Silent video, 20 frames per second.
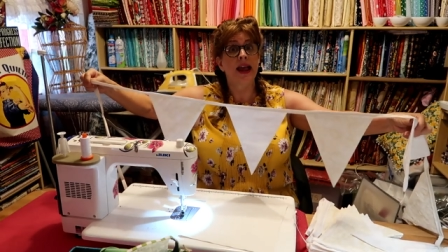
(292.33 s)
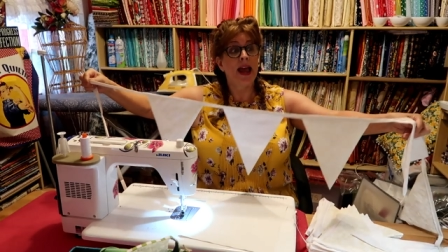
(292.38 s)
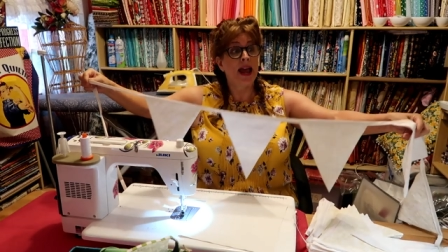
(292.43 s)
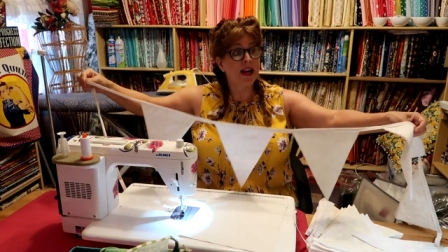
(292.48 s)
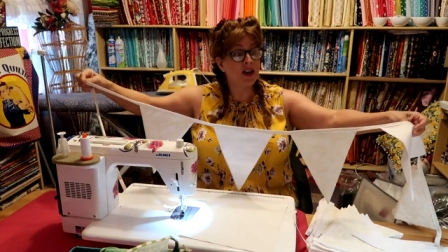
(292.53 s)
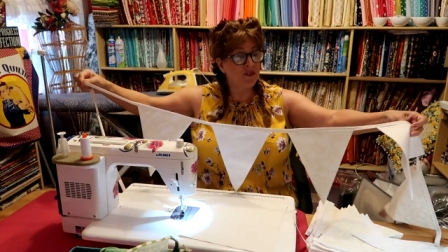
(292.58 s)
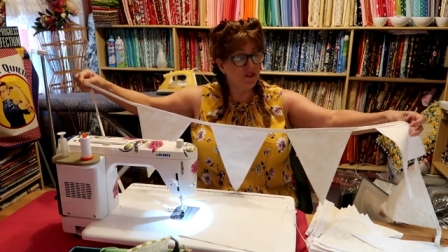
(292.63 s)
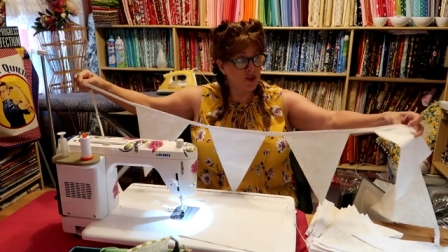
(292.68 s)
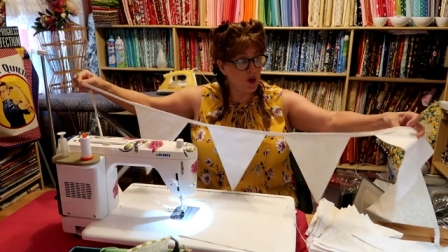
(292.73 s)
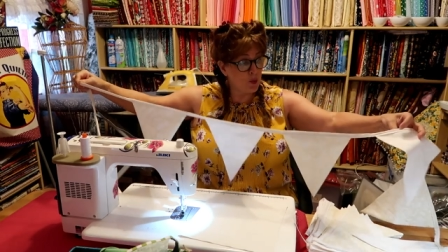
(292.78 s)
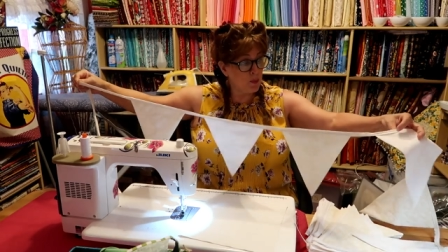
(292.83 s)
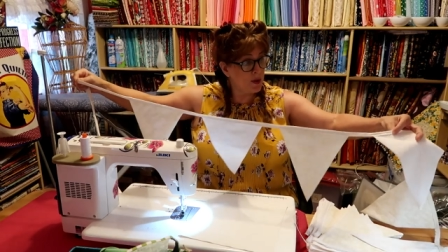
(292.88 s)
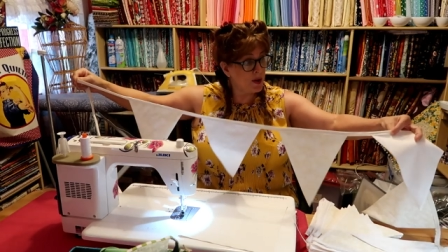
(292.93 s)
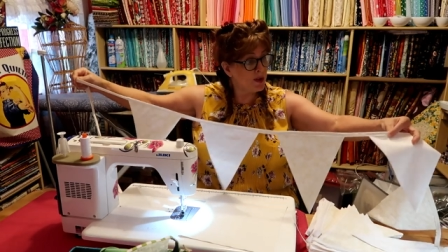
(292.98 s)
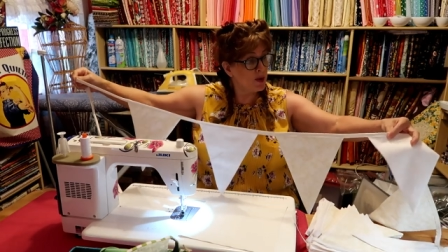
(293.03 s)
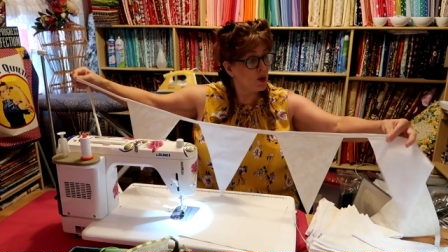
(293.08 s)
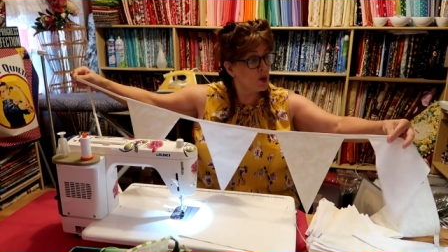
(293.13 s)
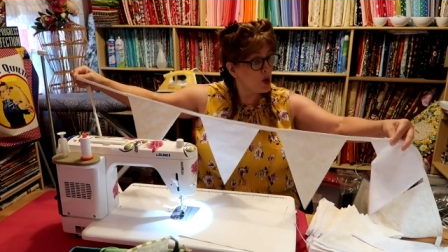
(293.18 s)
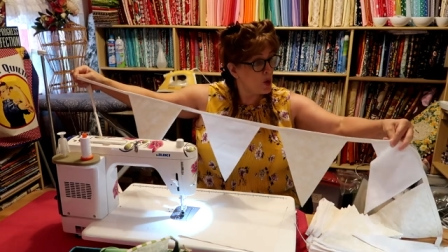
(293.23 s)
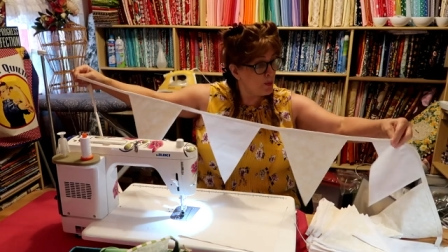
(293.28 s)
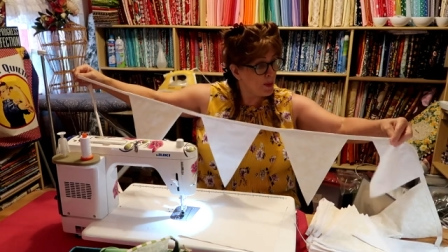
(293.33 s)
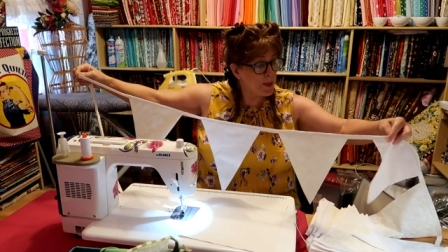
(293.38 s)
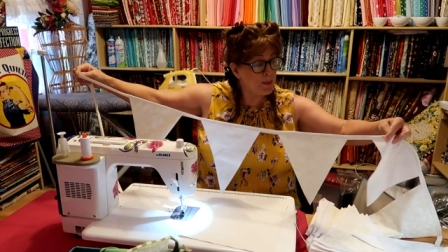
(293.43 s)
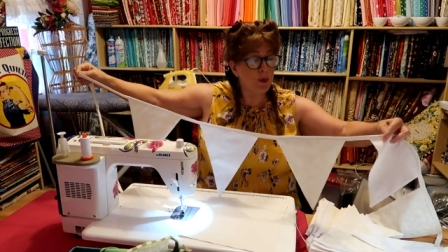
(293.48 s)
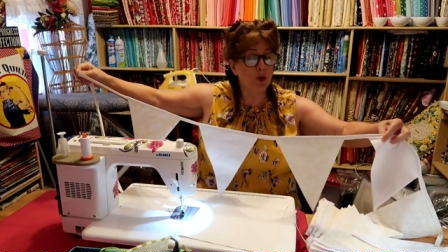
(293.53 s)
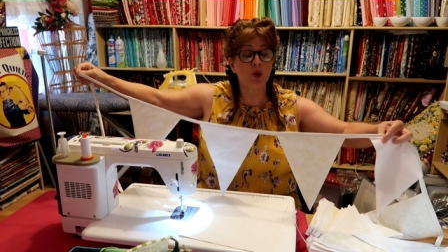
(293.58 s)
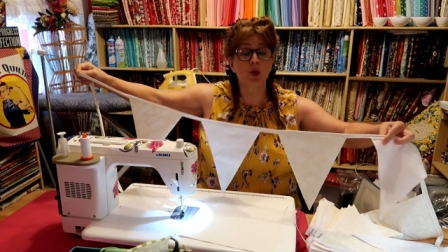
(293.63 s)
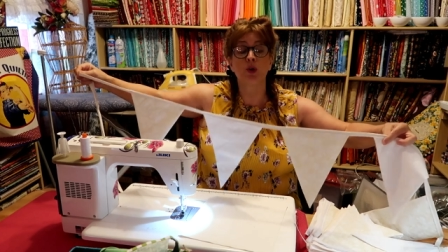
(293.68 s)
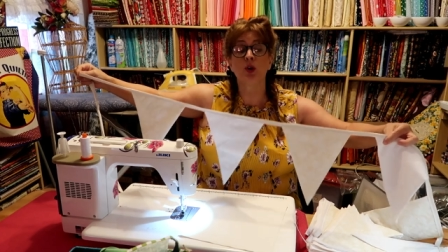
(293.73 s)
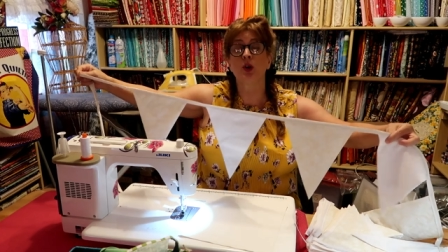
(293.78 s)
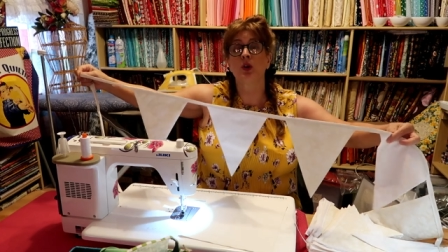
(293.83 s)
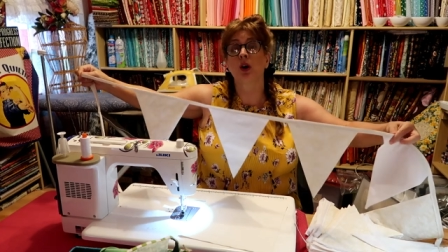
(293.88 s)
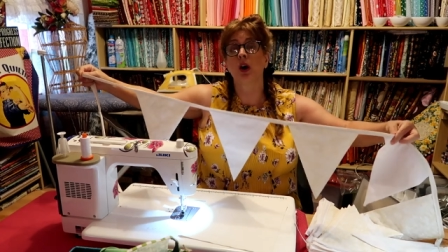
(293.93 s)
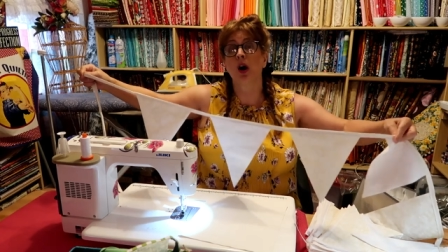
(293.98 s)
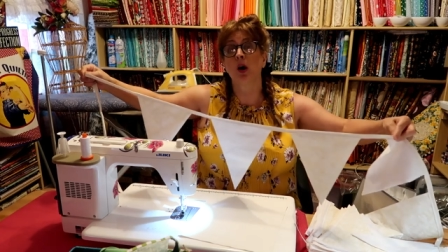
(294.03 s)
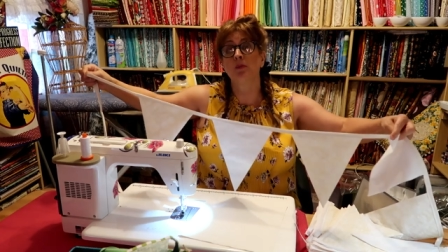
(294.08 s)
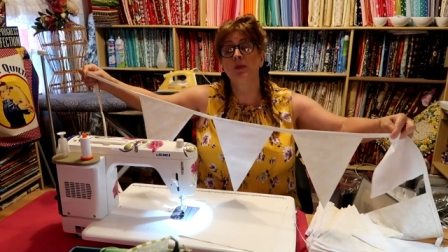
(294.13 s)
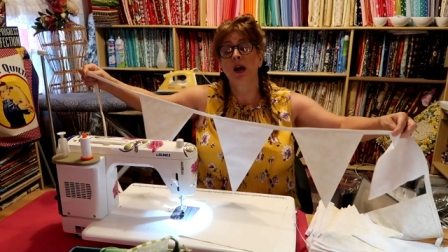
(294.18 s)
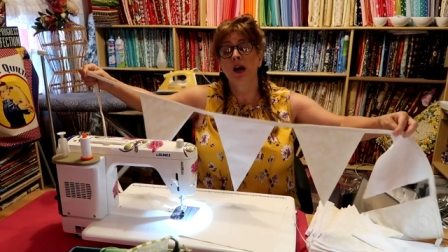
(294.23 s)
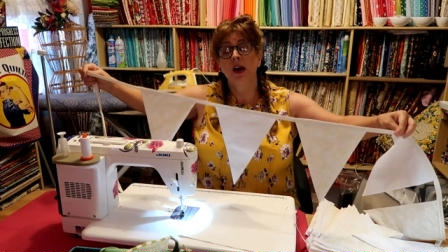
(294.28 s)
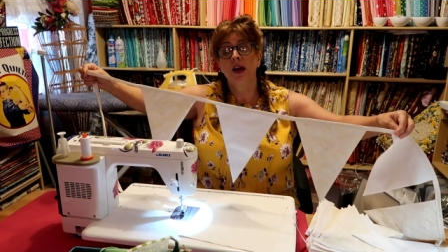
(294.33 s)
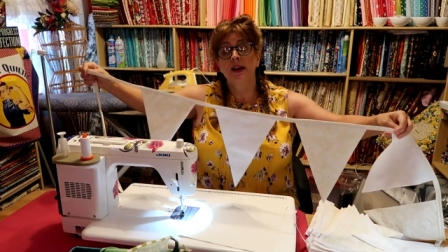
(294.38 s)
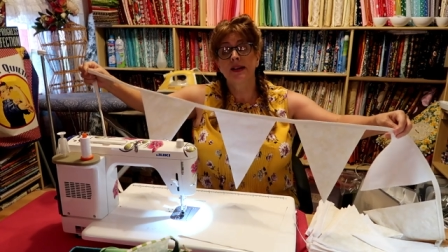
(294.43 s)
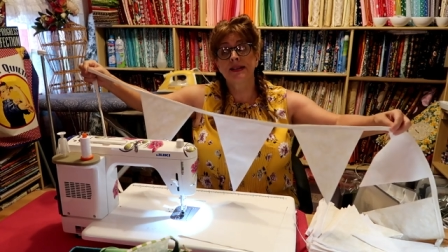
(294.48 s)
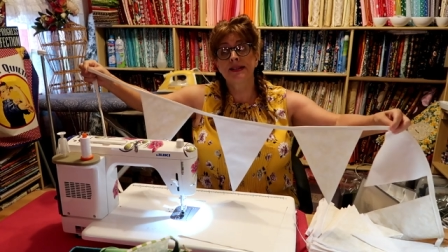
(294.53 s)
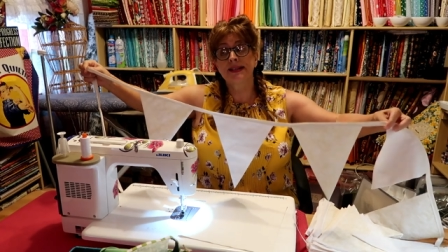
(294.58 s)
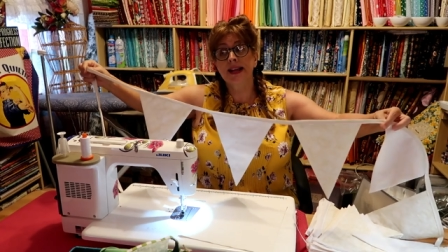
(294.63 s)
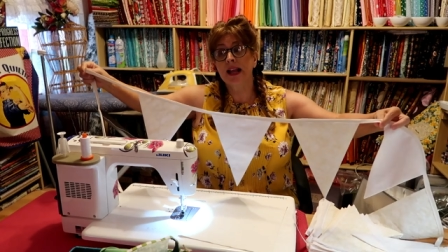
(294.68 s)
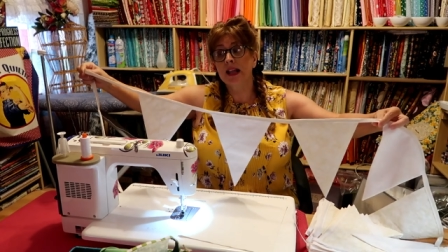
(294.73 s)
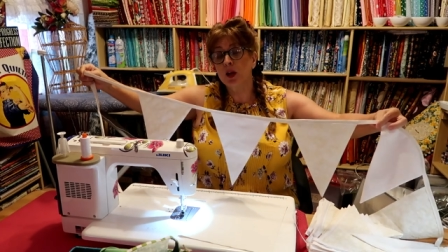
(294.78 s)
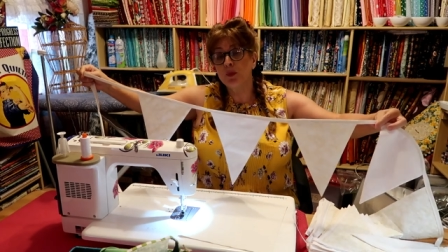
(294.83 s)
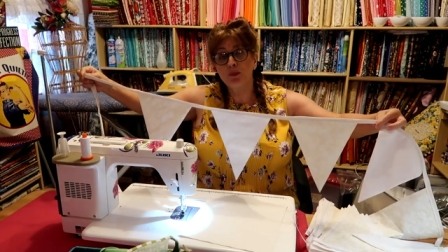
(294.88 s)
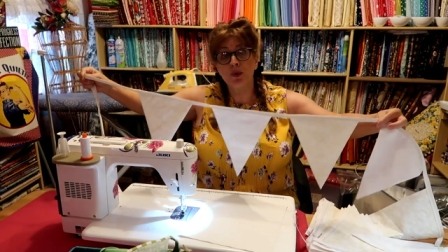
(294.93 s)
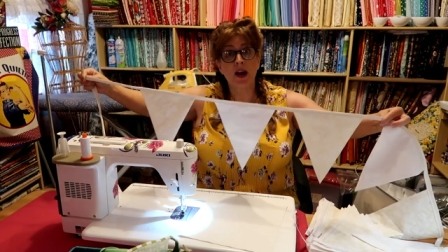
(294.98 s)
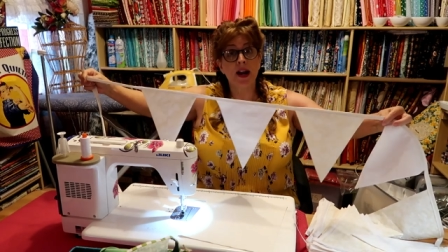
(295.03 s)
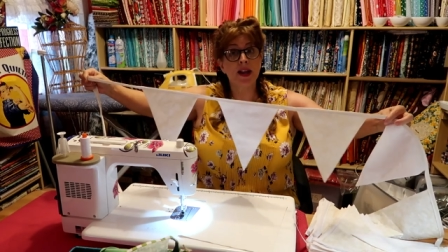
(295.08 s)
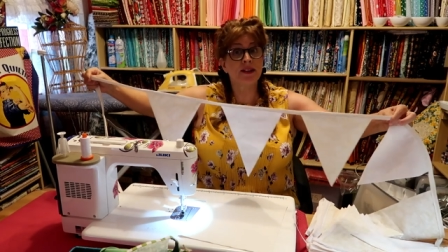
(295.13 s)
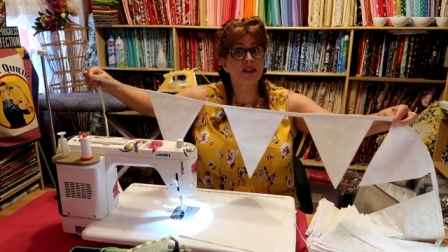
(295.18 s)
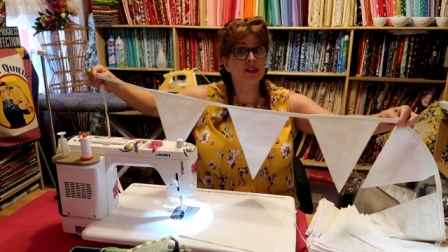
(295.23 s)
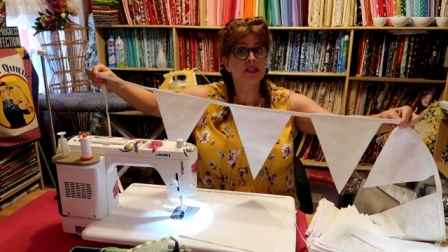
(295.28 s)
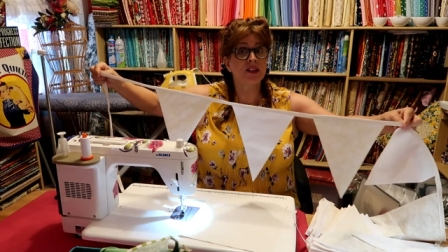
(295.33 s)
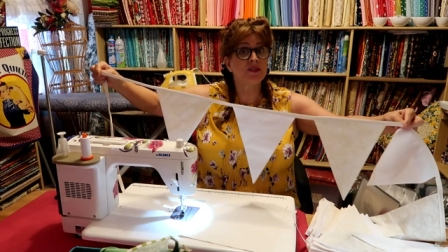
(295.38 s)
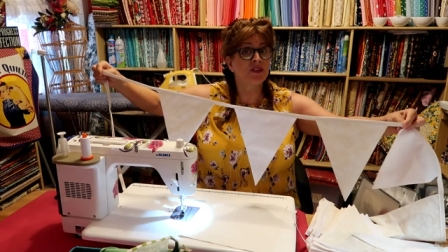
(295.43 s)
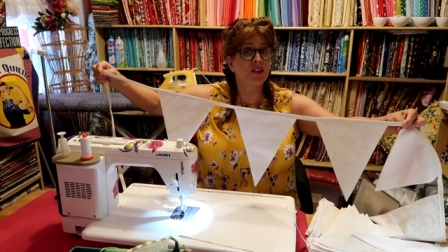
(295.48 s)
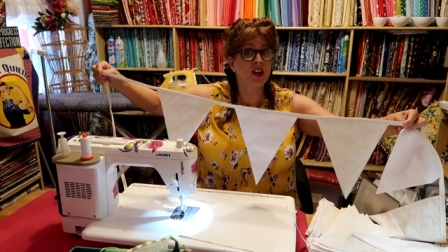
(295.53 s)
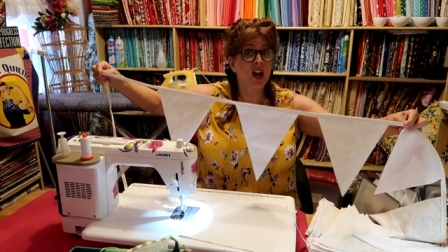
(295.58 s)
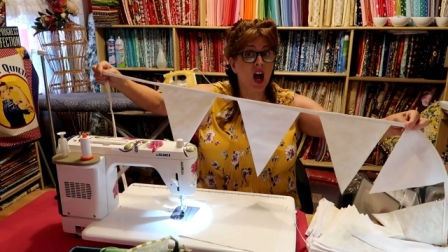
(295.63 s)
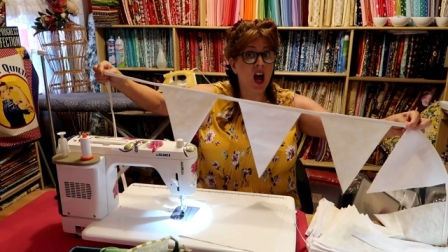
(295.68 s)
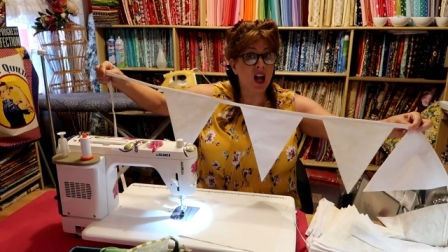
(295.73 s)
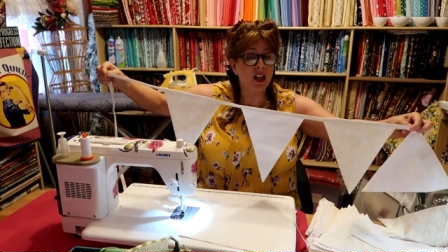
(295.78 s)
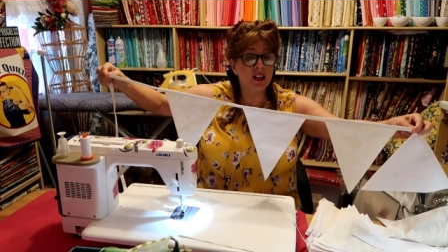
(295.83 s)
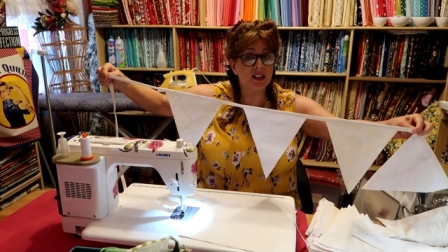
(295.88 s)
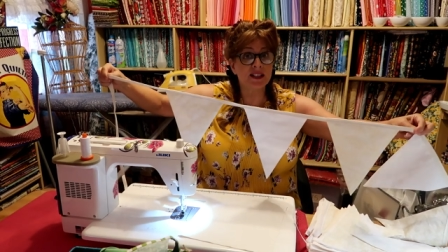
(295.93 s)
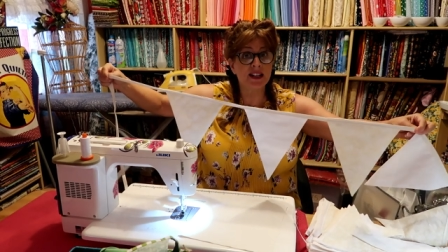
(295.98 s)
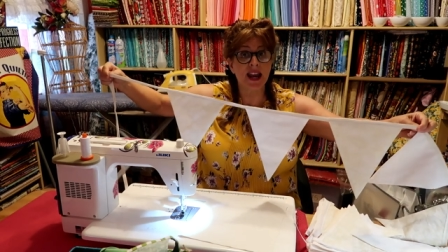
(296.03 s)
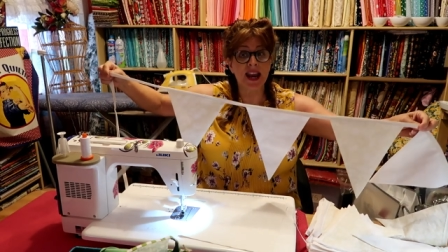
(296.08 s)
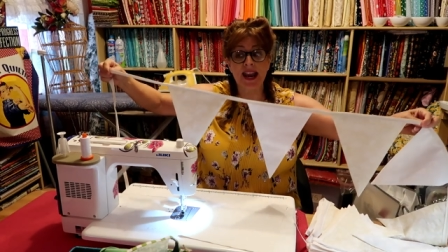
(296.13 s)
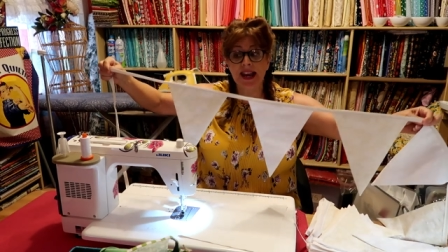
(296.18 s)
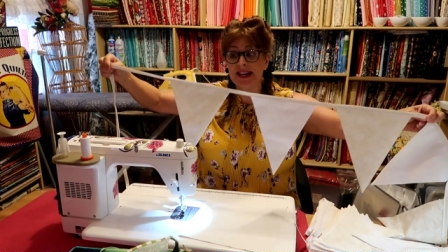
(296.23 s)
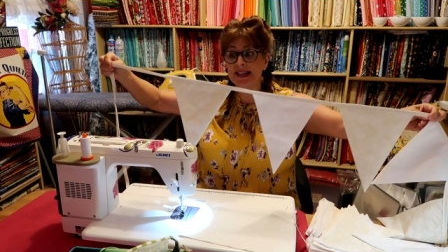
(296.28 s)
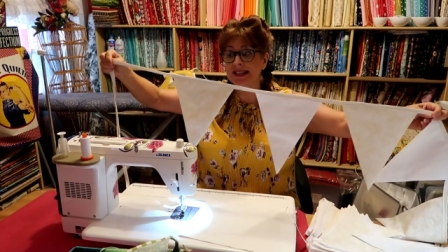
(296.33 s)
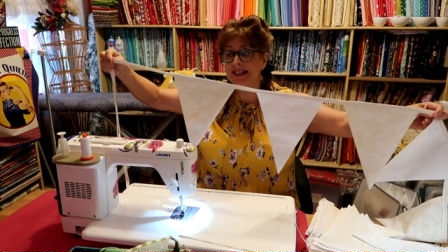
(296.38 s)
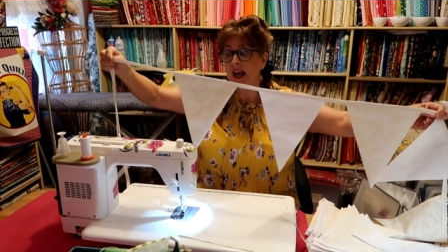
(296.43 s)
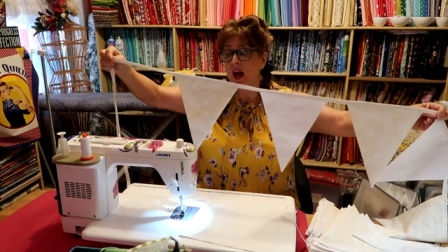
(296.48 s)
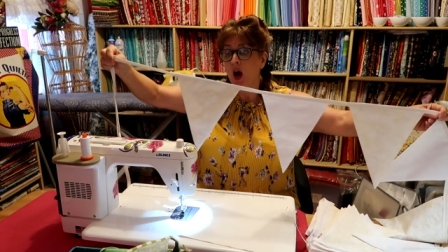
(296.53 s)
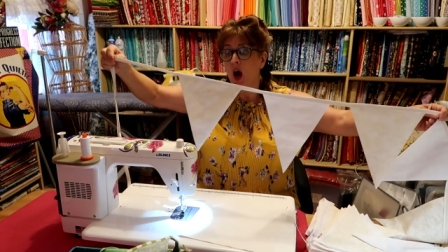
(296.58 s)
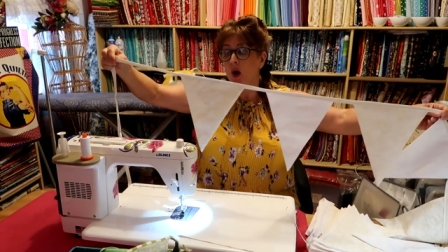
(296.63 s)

And if you, you people who um, celebrate the different holidays,